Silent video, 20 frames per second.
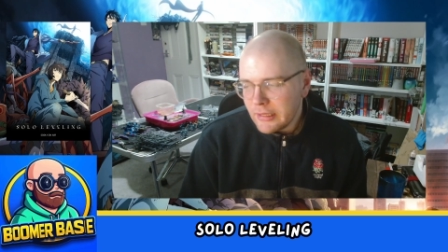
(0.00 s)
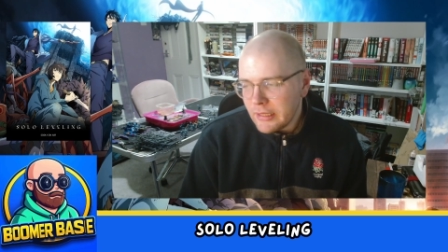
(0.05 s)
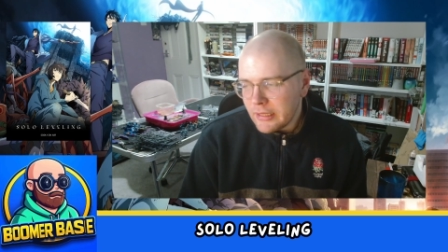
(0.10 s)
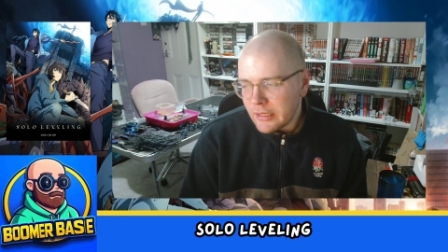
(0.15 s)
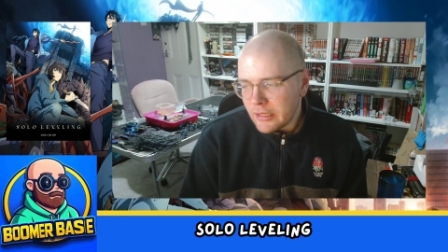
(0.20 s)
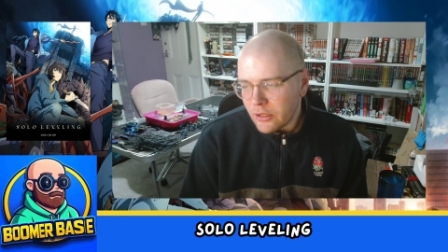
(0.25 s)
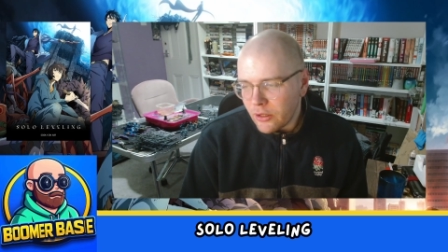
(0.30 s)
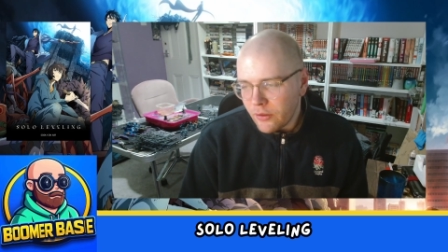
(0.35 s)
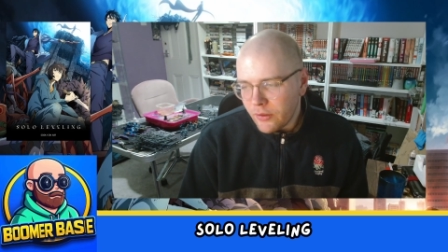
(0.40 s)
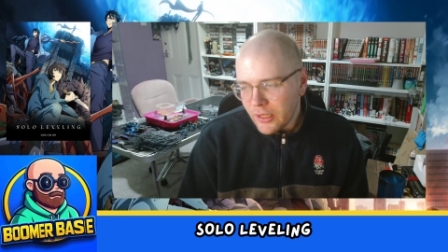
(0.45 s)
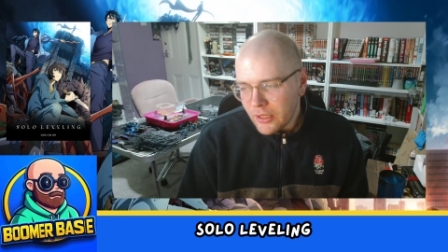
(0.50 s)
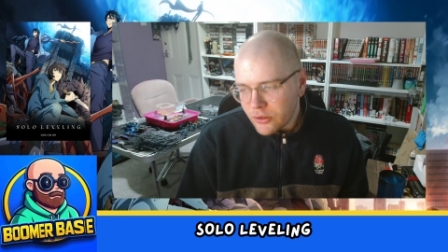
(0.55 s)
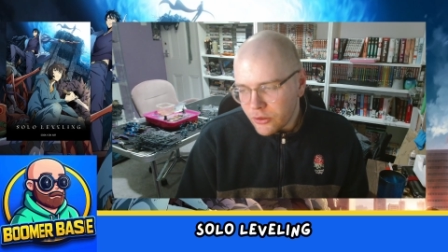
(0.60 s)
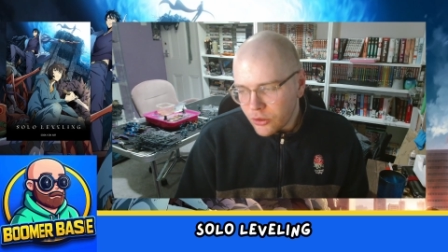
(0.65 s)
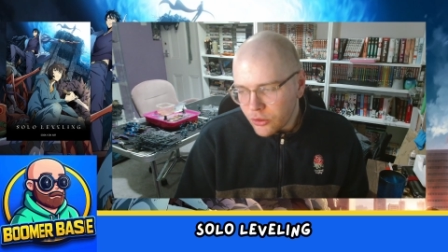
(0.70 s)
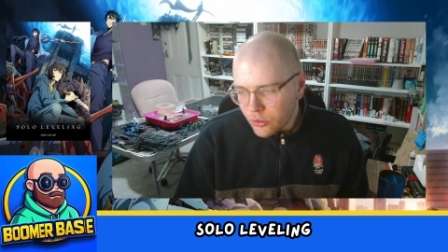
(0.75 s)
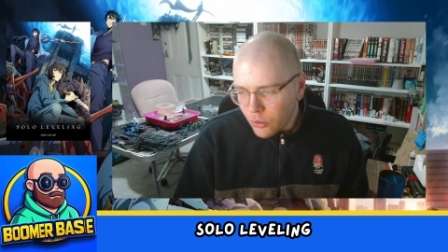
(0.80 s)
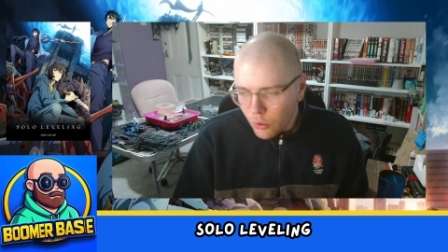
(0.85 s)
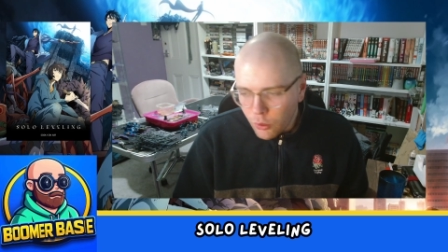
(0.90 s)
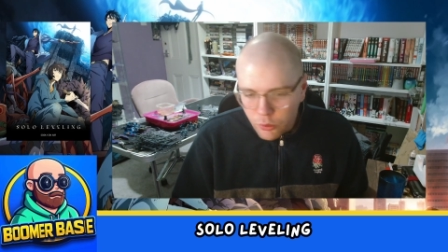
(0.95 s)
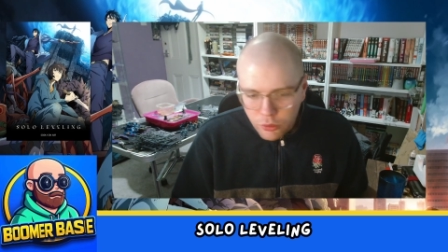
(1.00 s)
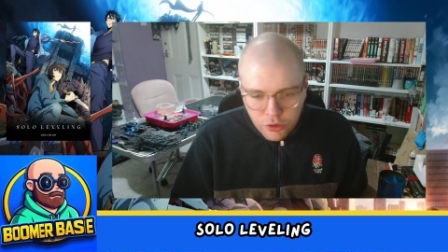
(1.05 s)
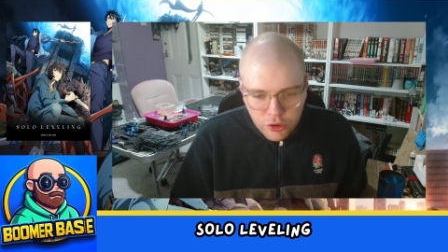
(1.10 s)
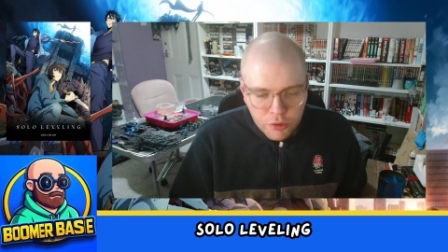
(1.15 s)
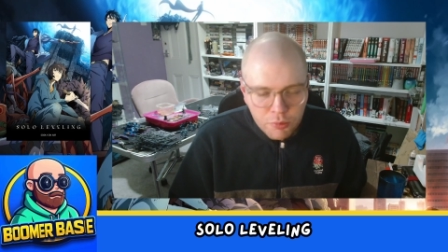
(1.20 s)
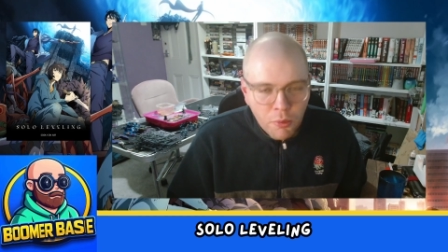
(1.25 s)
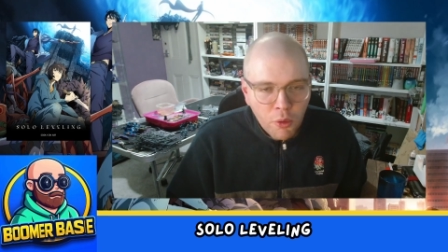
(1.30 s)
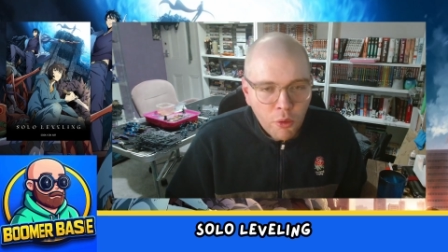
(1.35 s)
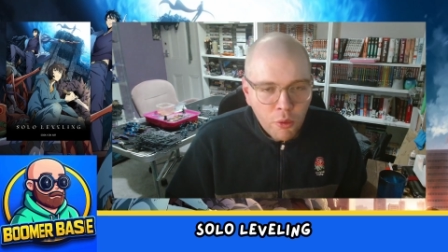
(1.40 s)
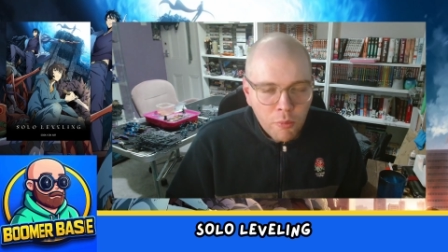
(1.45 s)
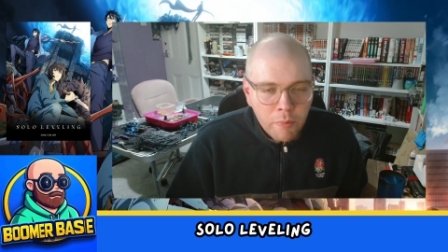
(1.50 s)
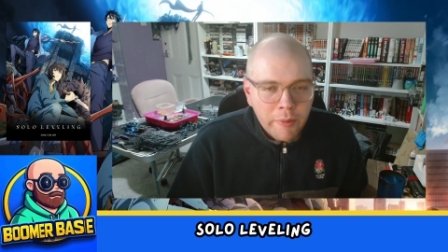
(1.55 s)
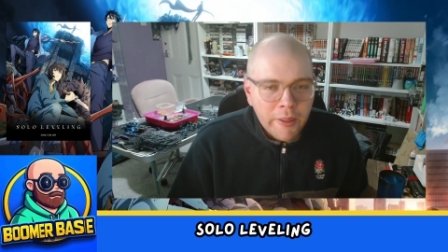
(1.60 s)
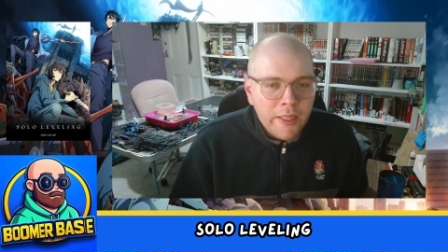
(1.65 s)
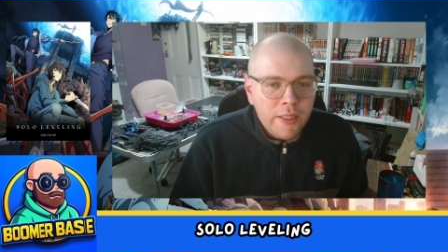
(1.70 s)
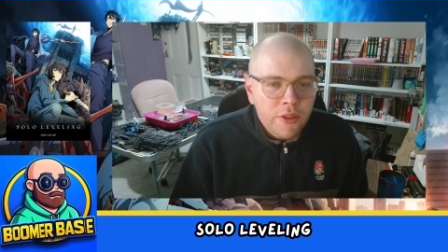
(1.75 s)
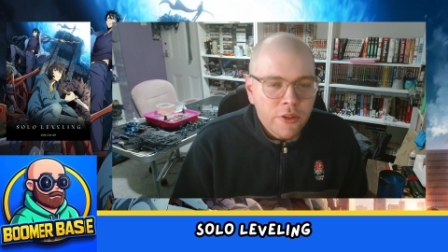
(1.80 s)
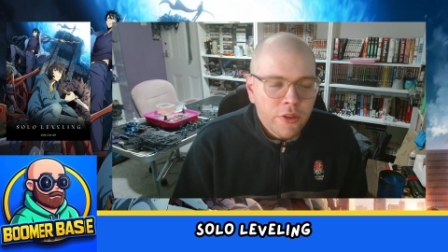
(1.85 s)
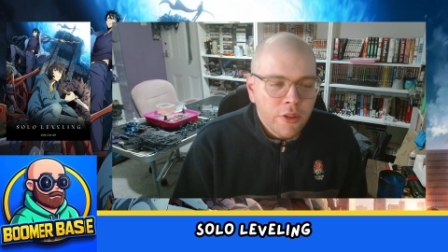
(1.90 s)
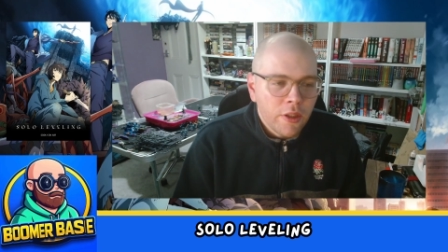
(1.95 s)
You know, these are just all small
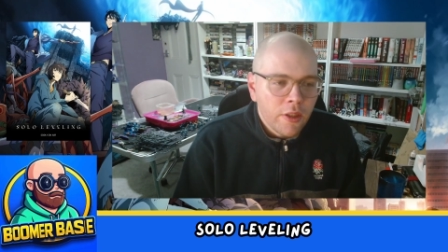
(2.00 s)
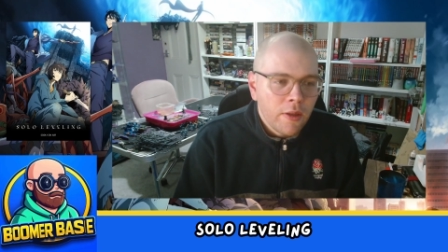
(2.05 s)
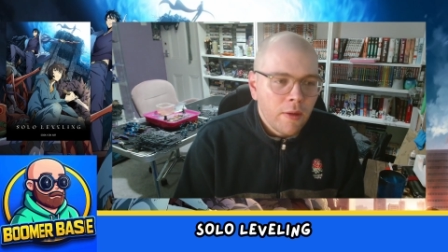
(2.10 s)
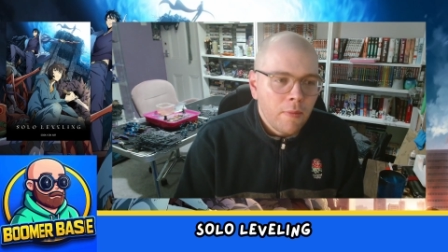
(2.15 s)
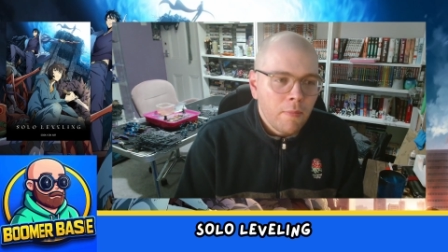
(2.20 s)
bits that